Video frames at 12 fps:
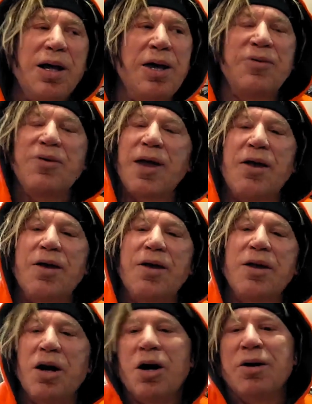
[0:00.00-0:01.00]

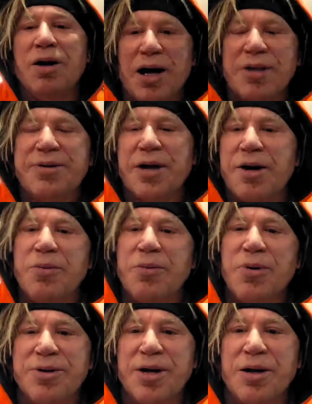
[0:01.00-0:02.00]
I'll tell you the
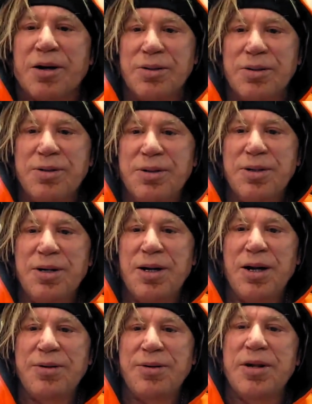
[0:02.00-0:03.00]
real deal.
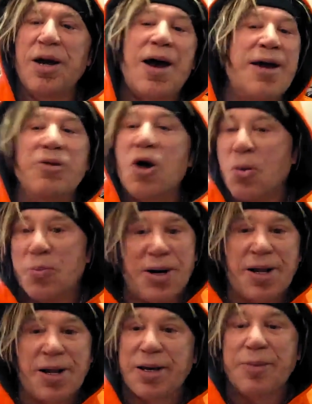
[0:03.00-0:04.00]

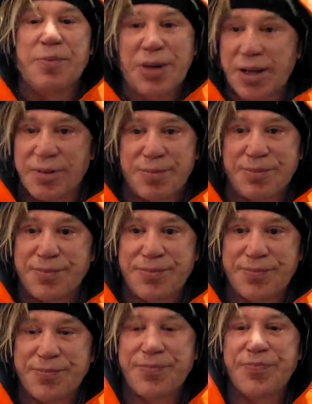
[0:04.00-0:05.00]
Nobody can beat him.
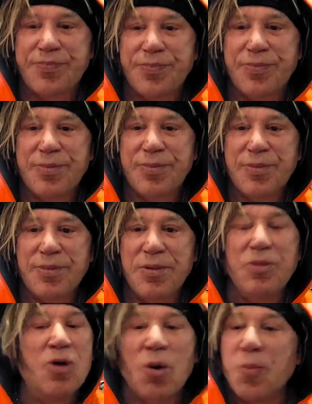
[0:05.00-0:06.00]

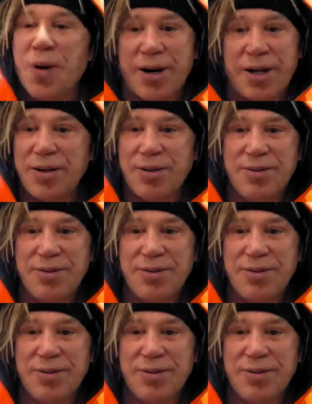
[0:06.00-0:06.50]
Nobody.